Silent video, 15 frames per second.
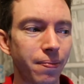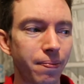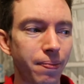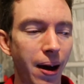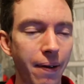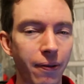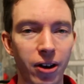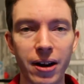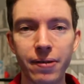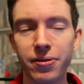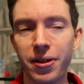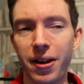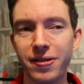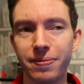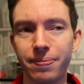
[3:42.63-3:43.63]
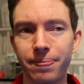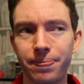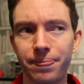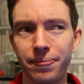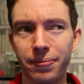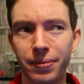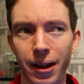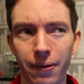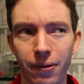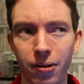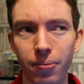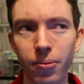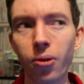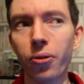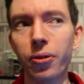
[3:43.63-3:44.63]
but I've gone over £1,000, I've got
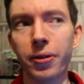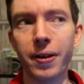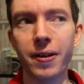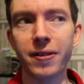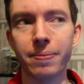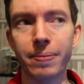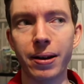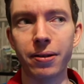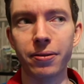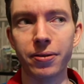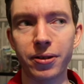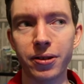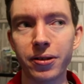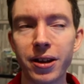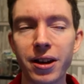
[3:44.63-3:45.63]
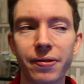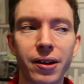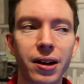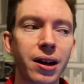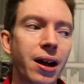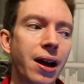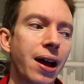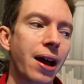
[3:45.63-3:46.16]
more than £1,000 turnover,